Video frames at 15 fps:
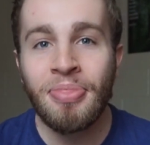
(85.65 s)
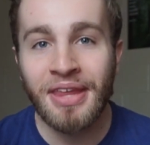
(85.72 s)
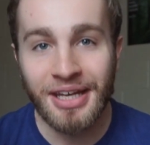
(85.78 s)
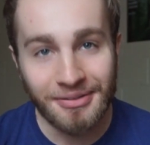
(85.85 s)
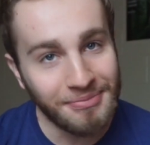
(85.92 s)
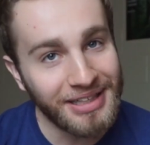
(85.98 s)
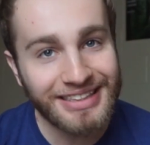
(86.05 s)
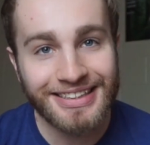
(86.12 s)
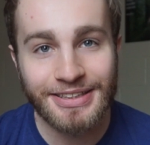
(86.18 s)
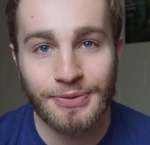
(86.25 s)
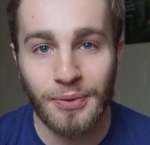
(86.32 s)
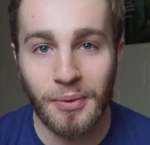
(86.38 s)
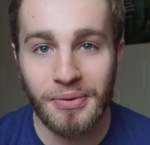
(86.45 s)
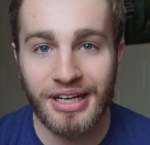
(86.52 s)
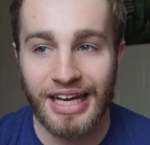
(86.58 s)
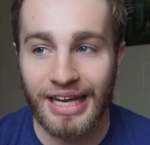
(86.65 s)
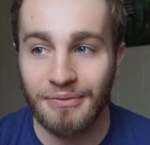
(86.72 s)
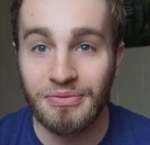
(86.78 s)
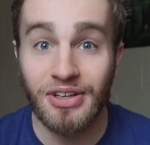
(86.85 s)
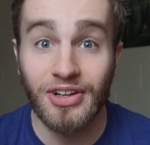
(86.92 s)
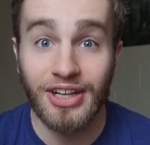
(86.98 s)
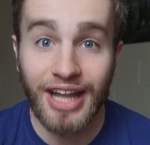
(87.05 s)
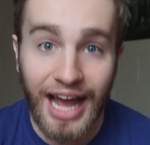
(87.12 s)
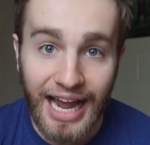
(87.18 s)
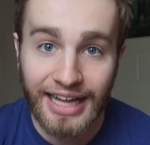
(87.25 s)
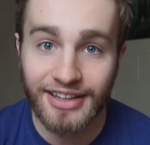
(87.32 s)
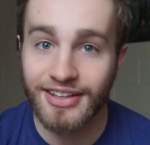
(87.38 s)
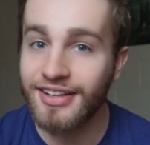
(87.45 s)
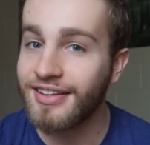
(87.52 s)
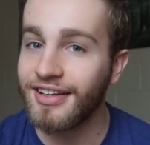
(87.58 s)
he meets this woman named
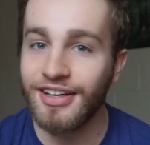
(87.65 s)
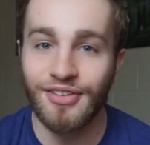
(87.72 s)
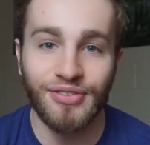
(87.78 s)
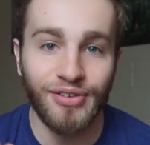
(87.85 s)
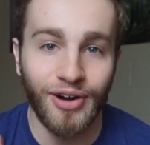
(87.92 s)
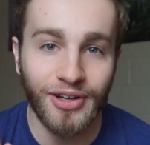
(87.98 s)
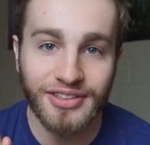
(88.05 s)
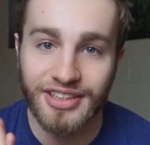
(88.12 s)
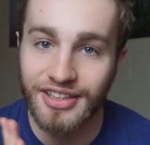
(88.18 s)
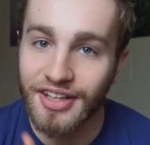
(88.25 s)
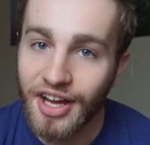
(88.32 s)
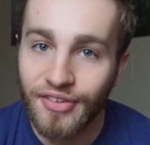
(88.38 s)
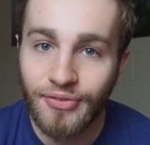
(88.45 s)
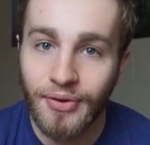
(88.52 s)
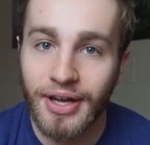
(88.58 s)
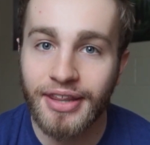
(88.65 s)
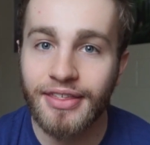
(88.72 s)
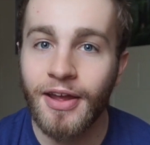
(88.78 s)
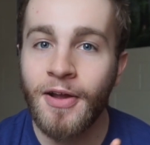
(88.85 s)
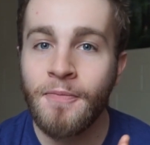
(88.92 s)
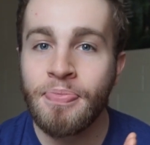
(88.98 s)
Delilah that he falls in love with,